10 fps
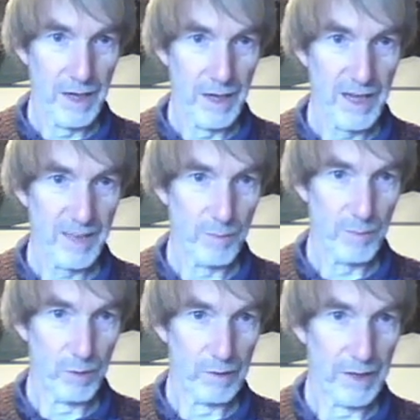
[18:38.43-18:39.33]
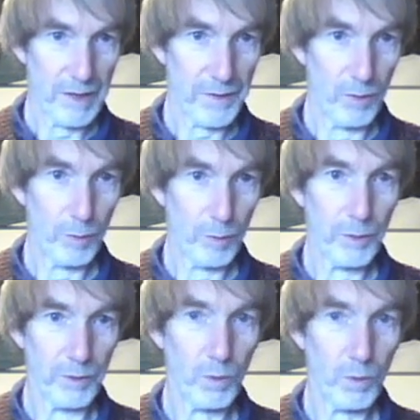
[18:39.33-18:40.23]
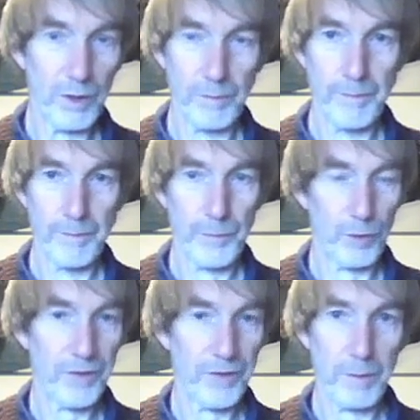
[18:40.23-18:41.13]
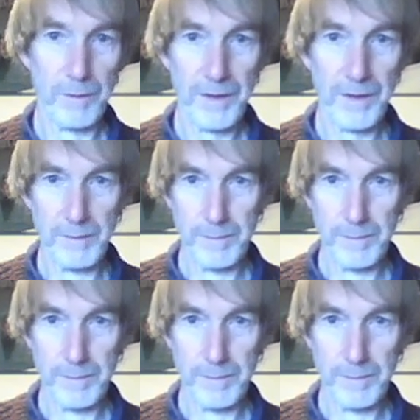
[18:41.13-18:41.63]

It's more or less 0.1, or 10%.